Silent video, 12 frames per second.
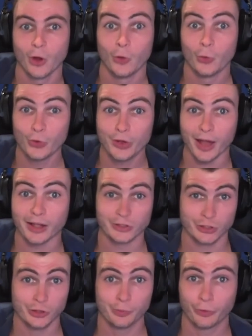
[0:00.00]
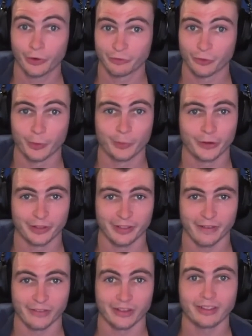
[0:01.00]
WCAG
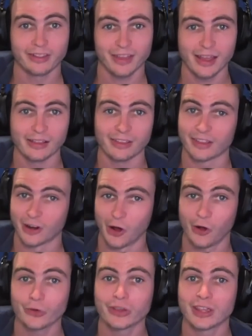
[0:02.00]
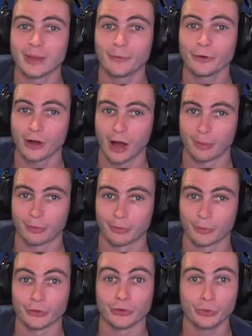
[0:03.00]
2.4.7 states that all keyboard
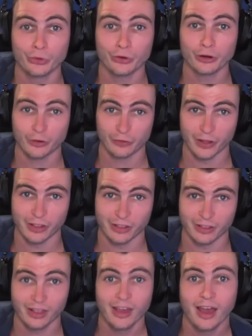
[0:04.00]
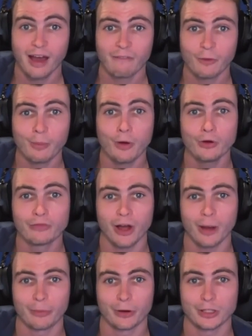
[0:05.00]
operable user interfaces have a mode of
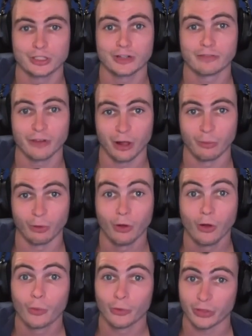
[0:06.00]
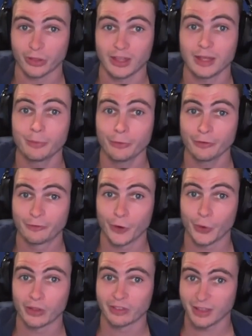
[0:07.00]
operation available where the keyboard
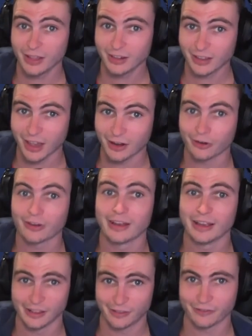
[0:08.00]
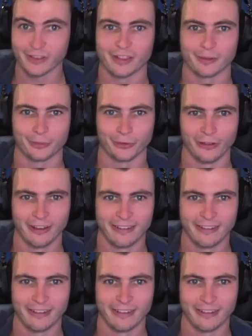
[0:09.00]
focus indicator is visible.